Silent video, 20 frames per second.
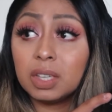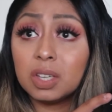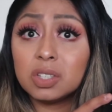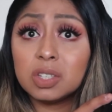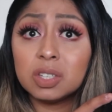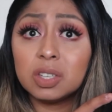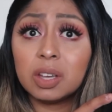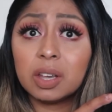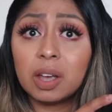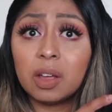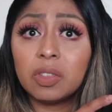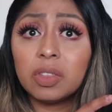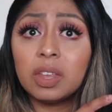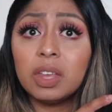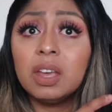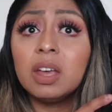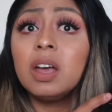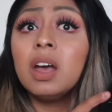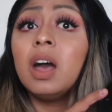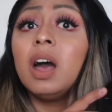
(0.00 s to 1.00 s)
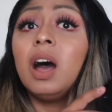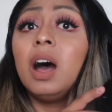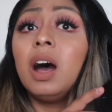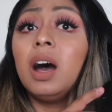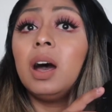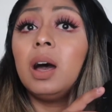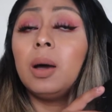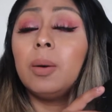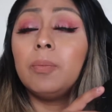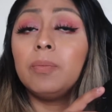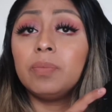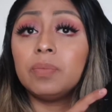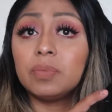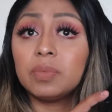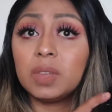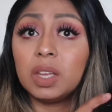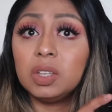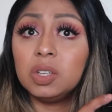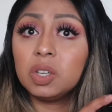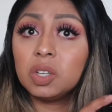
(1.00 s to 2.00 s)
to look healthy,
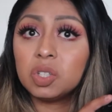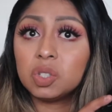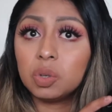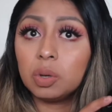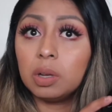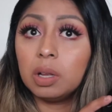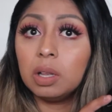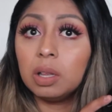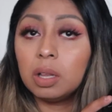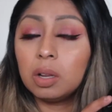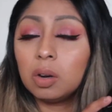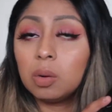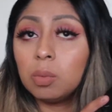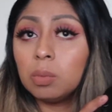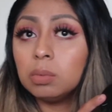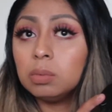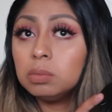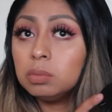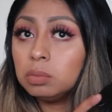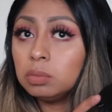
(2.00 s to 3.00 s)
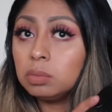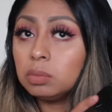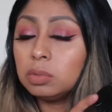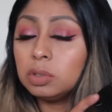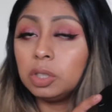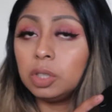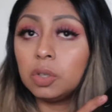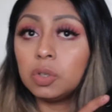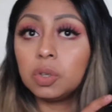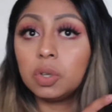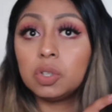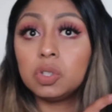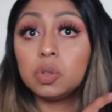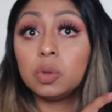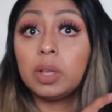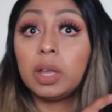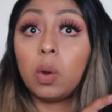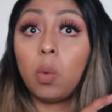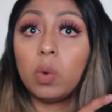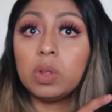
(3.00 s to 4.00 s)
then you can do it a little, you know, you can do
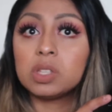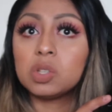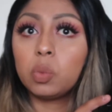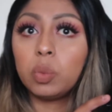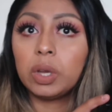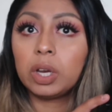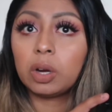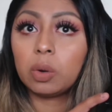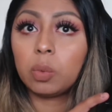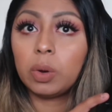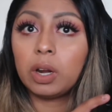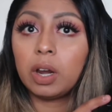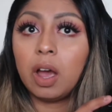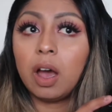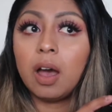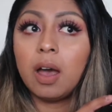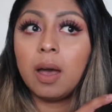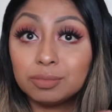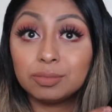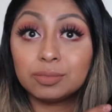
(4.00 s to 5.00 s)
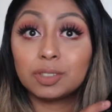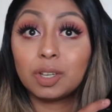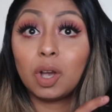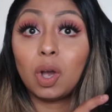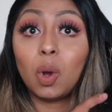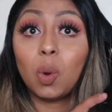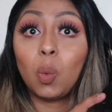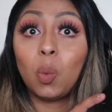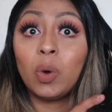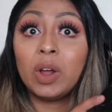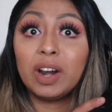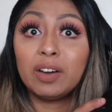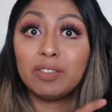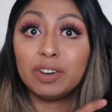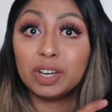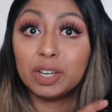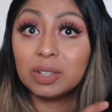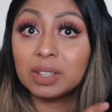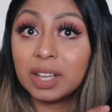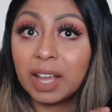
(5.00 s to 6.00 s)
it like once a week or whatnot, whatever
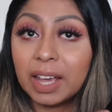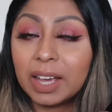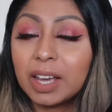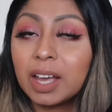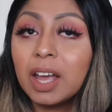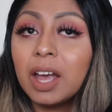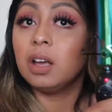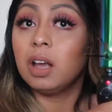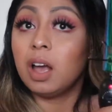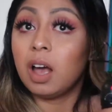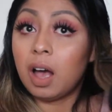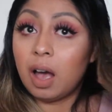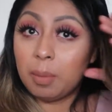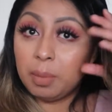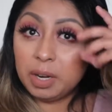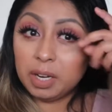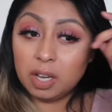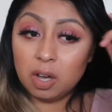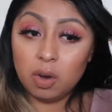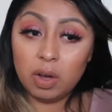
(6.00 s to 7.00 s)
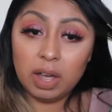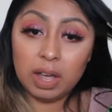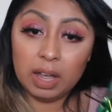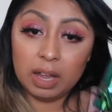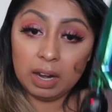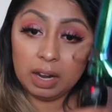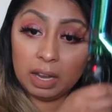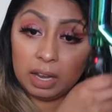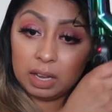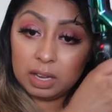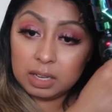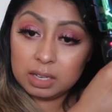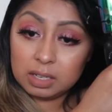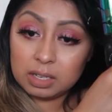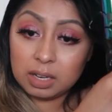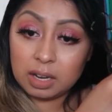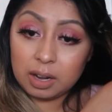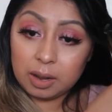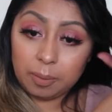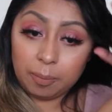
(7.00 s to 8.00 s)
you'd like. I'm gonna go ahead
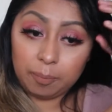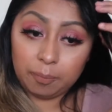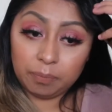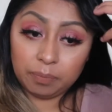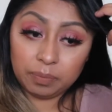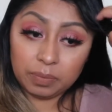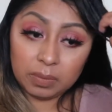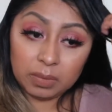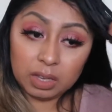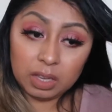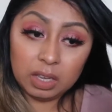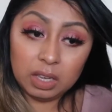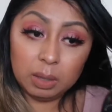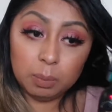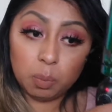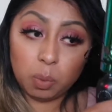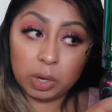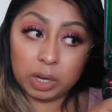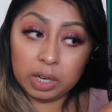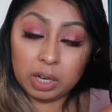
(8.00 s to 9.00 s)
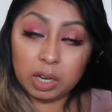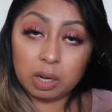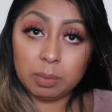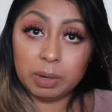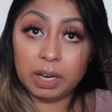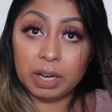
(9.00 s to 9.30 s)
and keep working on my